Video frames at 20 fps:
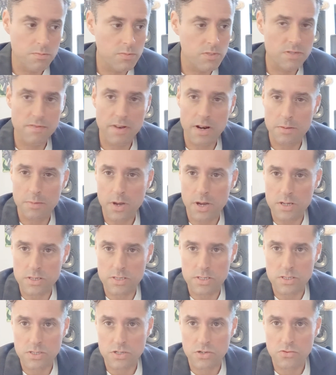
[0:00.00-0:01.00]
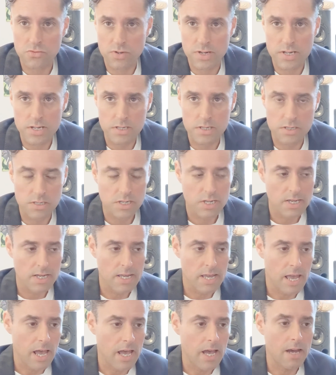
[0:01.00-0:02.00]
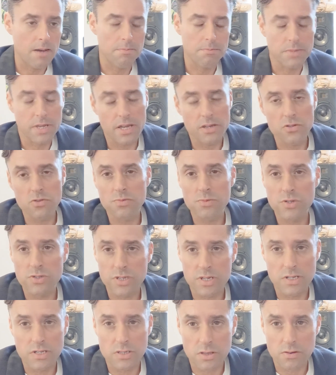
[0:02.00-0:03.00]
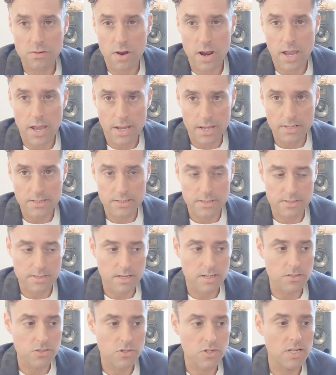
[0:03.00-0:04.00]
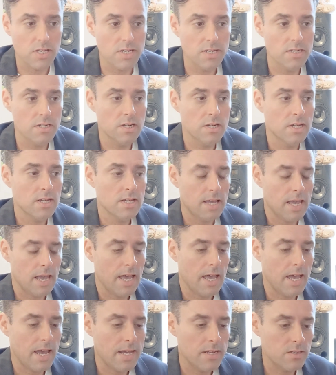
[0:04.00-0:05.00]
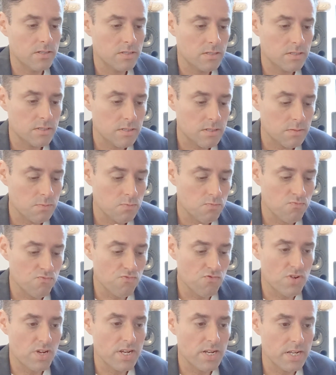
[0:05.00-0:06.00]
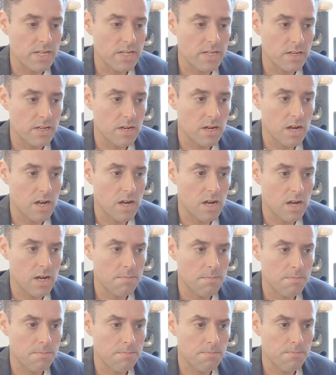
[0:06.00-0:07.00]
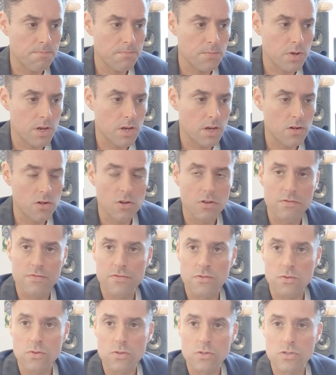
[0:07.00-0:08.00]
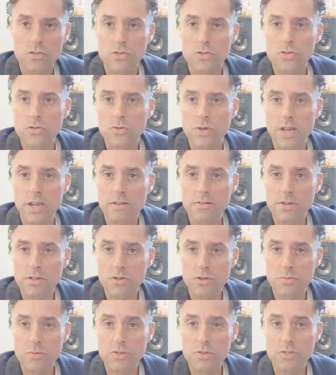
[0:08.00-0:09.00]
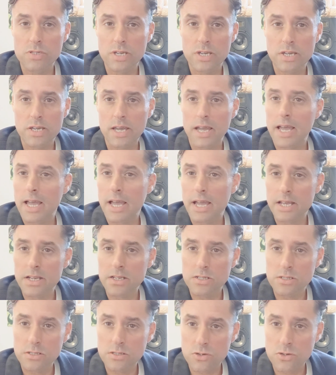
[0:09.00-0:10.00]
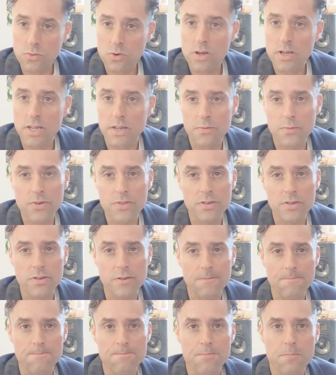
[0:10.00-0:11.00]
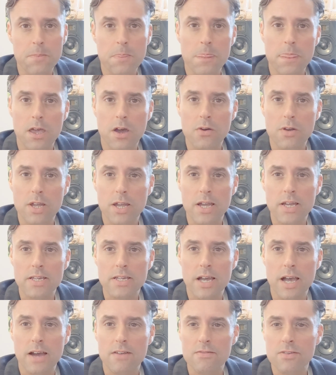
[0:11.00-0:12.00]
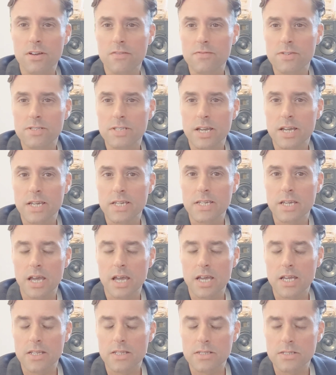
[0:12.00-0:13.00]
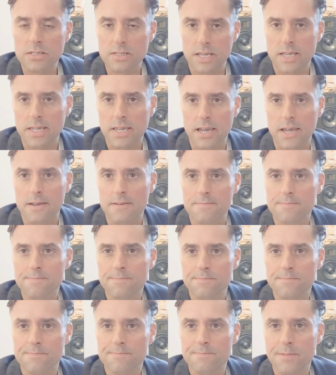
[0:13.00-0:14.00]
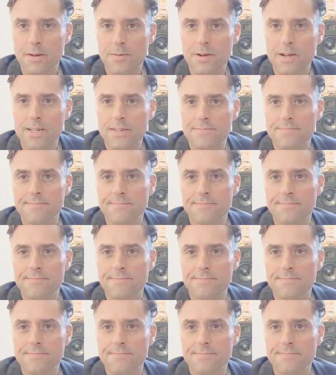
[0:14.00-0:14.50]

develop artists' careers, get your music into the right hands, essentially. And really look forward to hearing your music and to working with you. Okay, have a lovely day and take care. Bye bye.